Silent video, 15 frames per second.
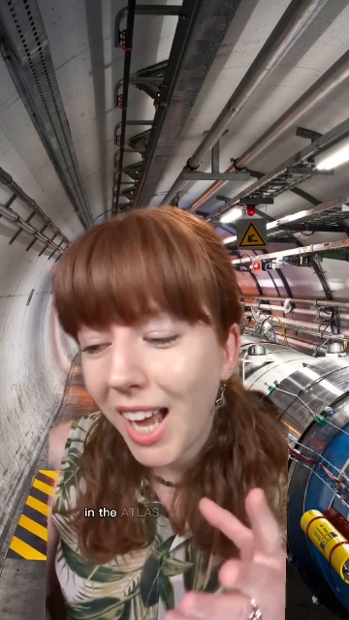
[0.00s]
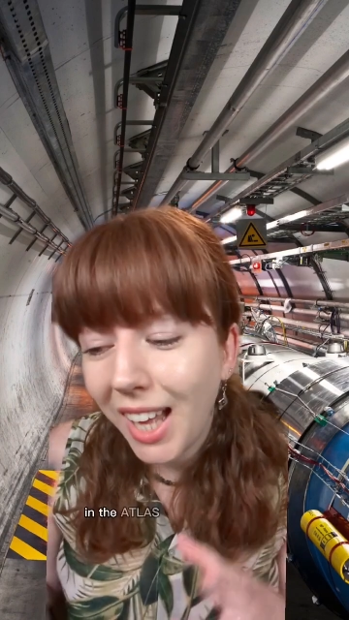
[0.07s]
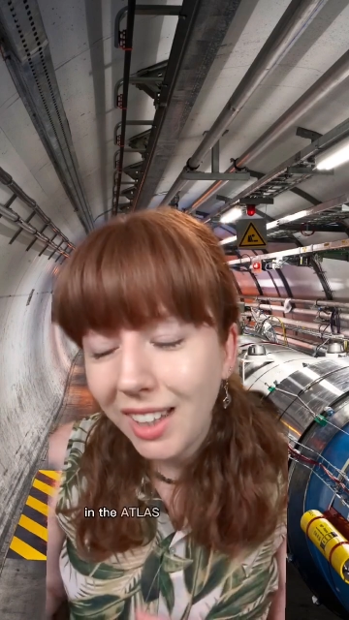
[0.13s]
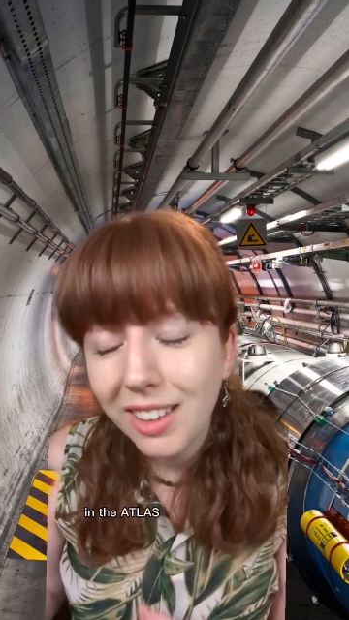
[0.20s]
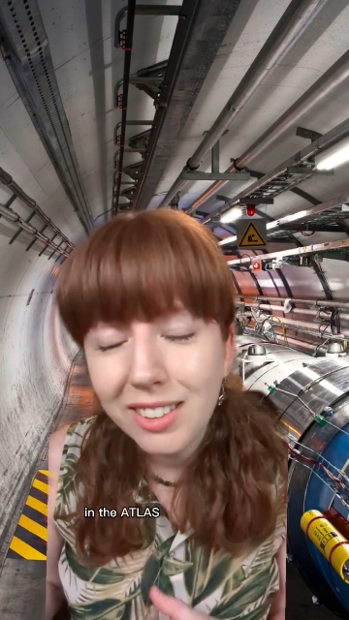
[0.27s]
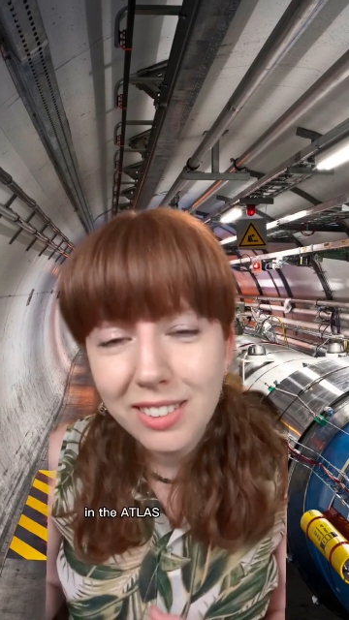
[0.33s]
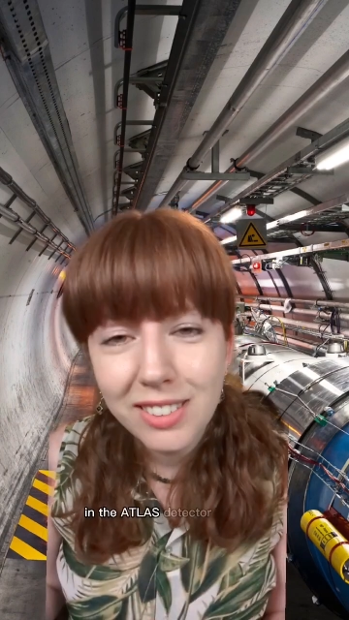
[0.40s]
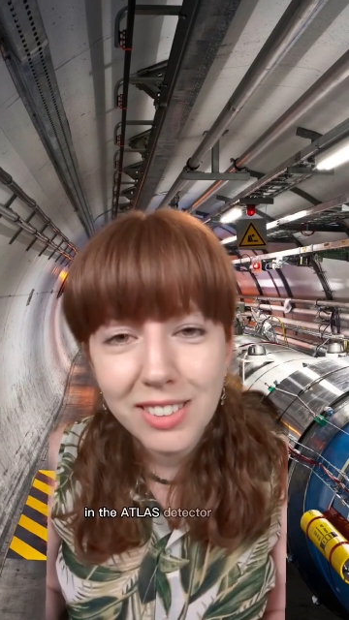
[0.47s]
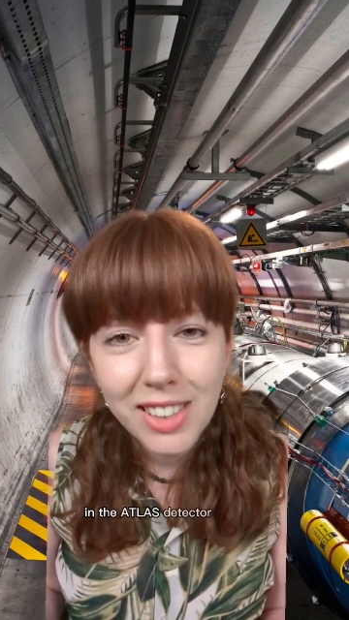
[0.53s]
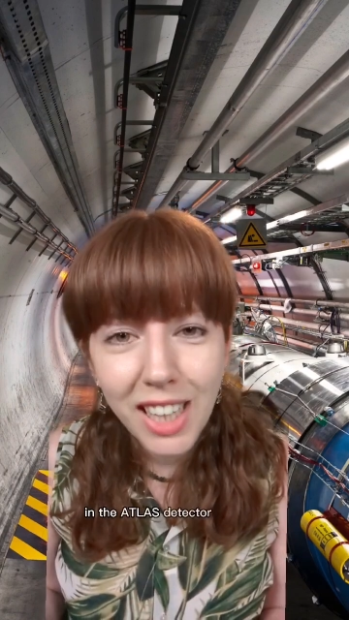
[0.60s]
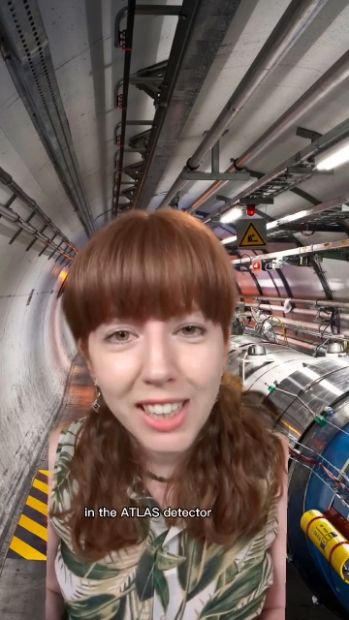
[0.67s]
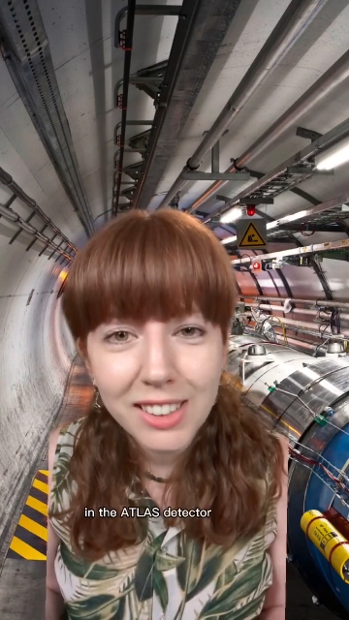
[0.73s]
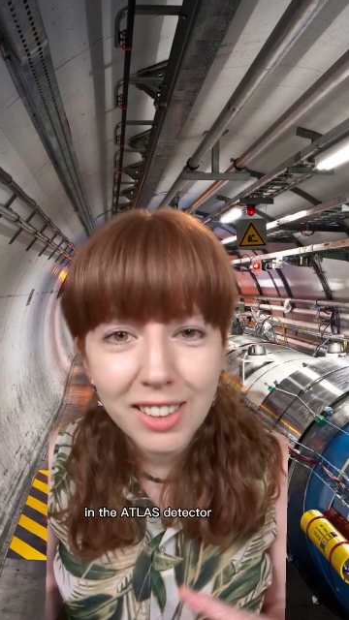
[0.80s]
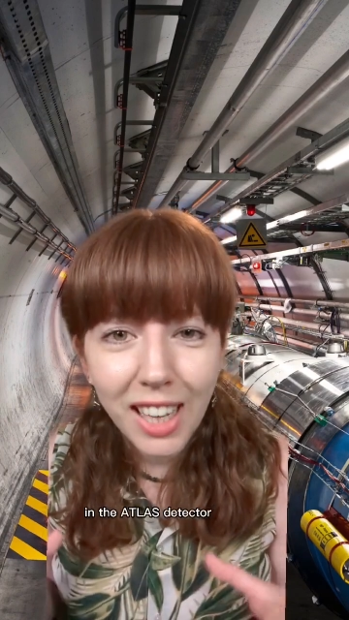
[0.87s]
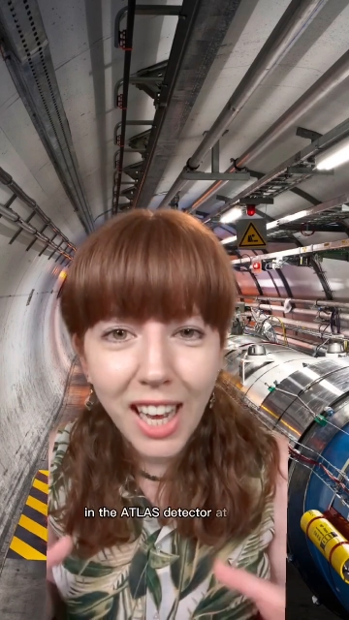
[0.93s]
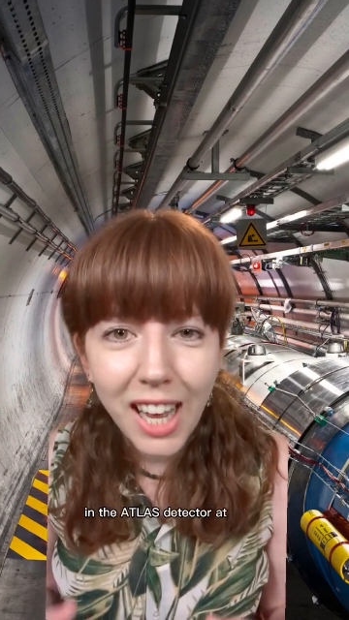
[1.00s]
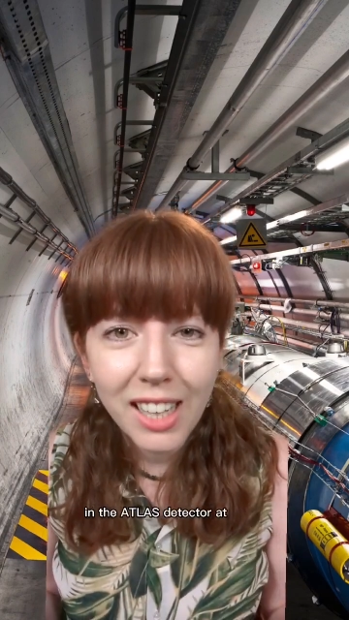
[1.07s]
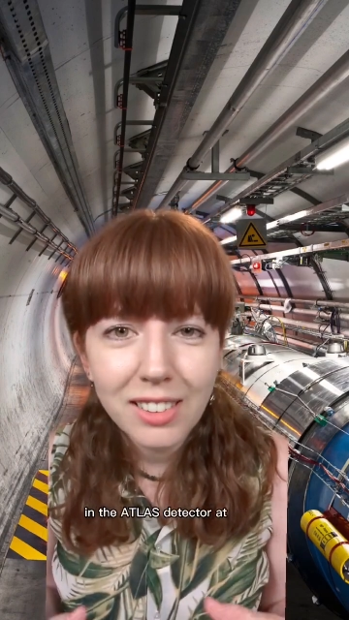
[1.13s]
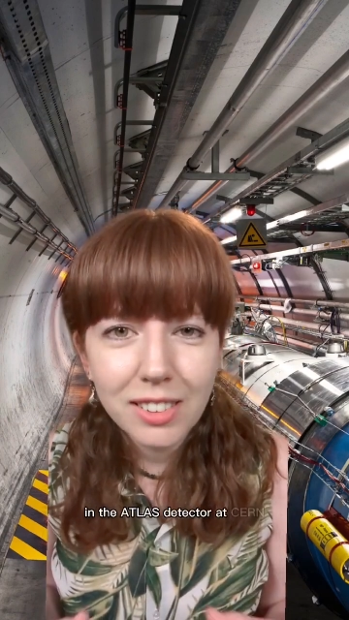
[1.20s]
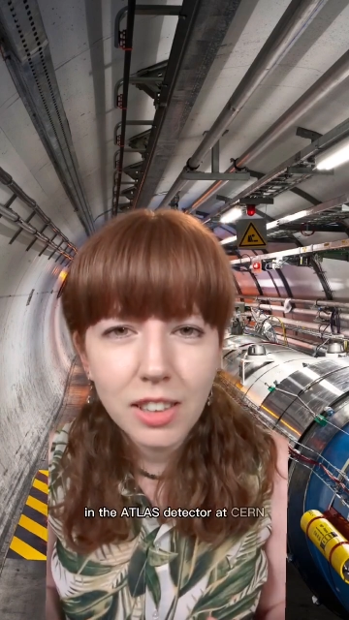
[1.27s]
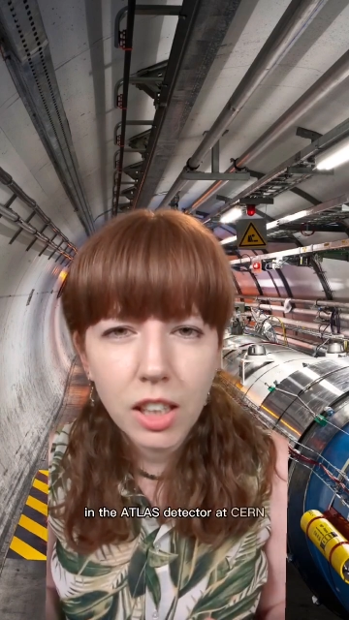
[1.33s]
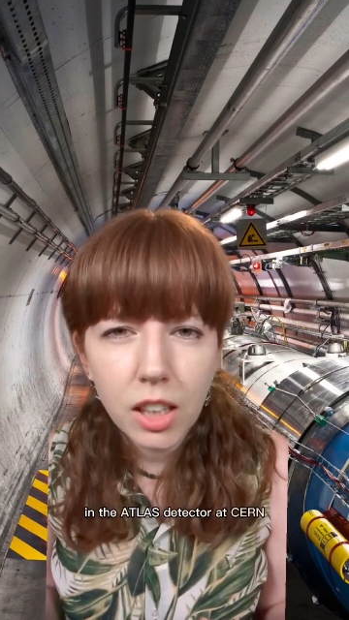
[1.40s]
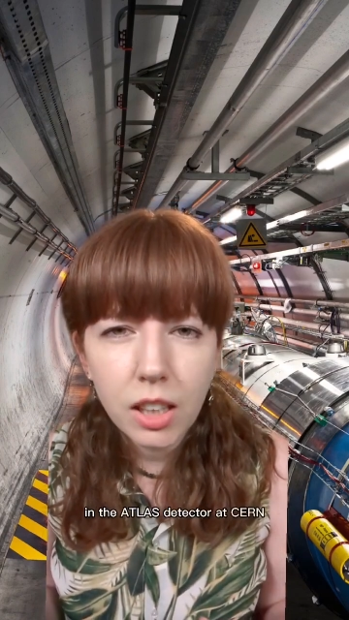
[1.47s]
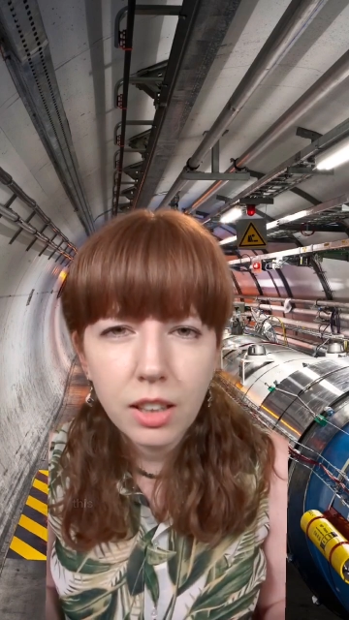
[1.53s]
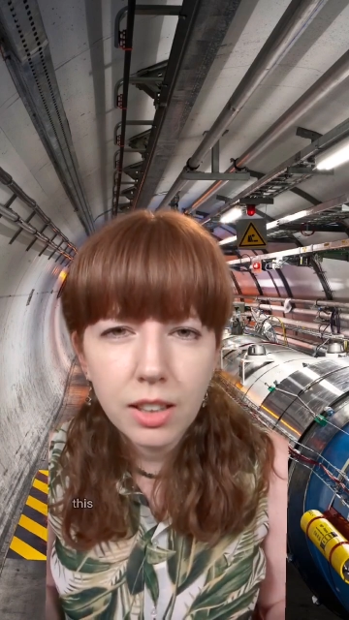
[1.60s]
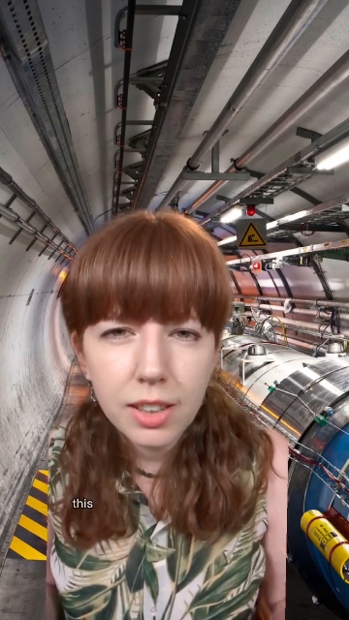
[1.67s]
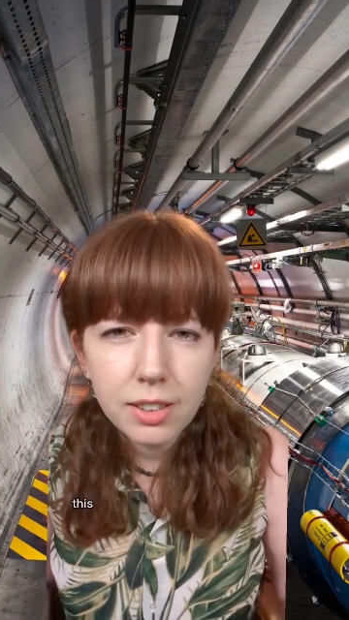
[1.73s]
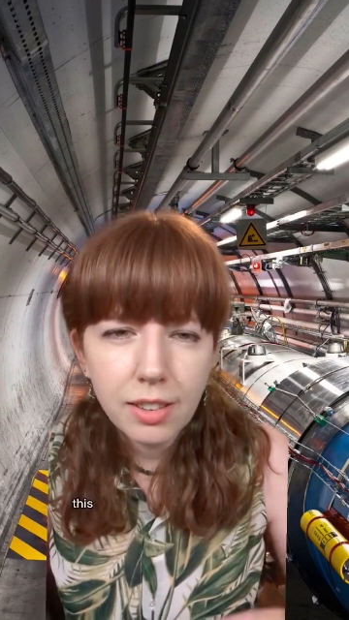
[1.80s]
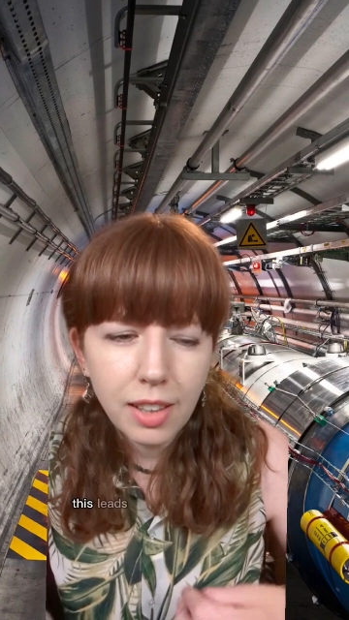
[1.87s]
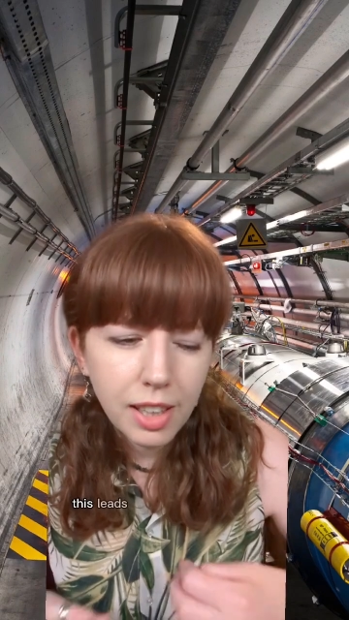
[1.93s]
ATLAS detector at CERN,
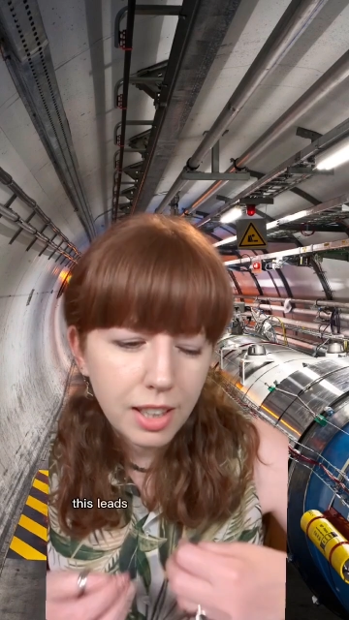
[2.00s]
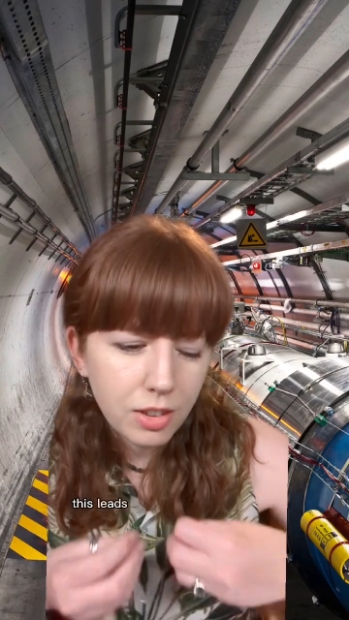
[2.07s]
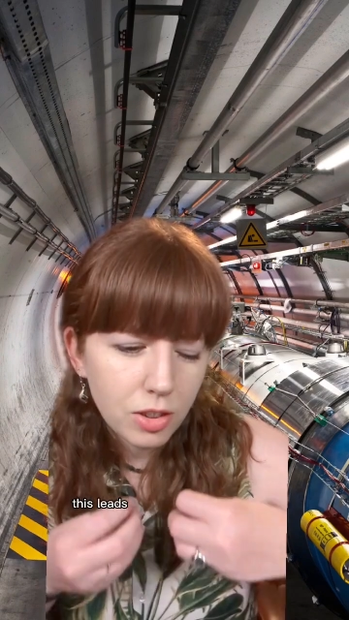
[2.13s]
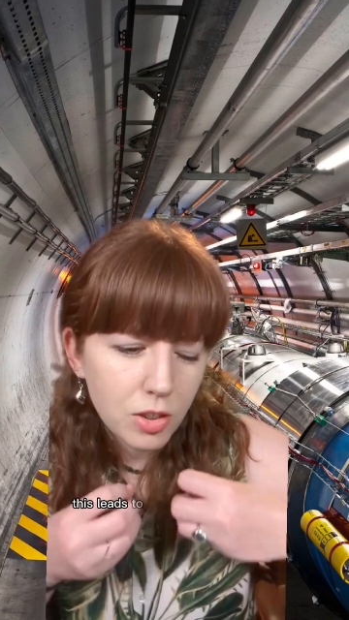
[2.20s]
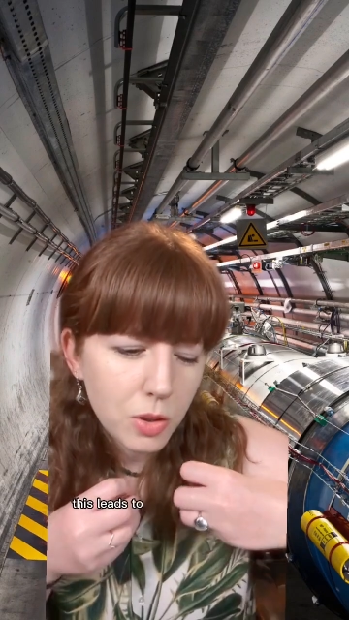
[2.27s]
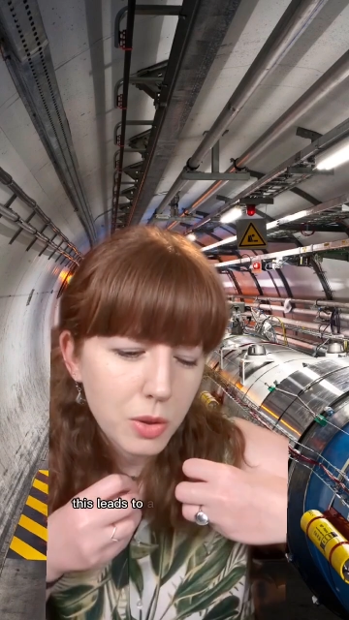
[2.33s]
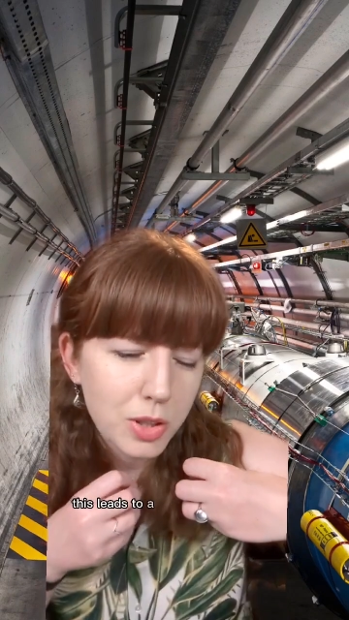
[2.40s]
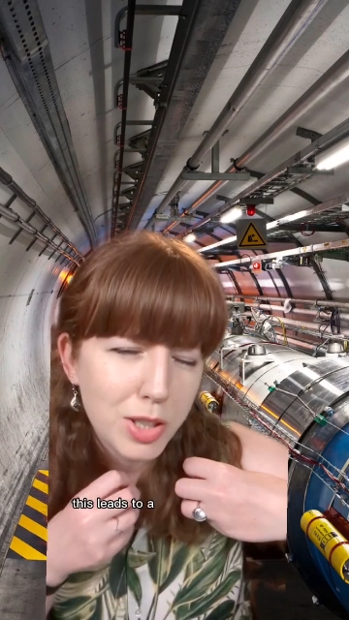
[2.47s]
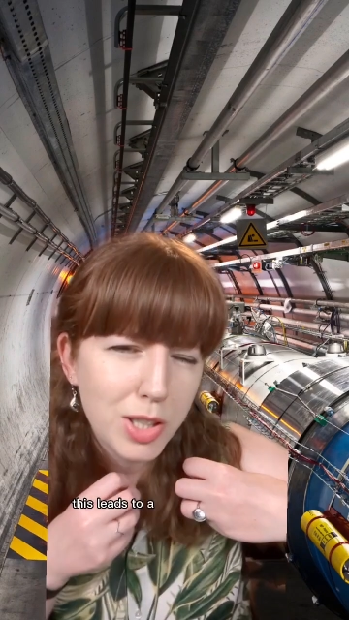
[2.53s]
this leads to a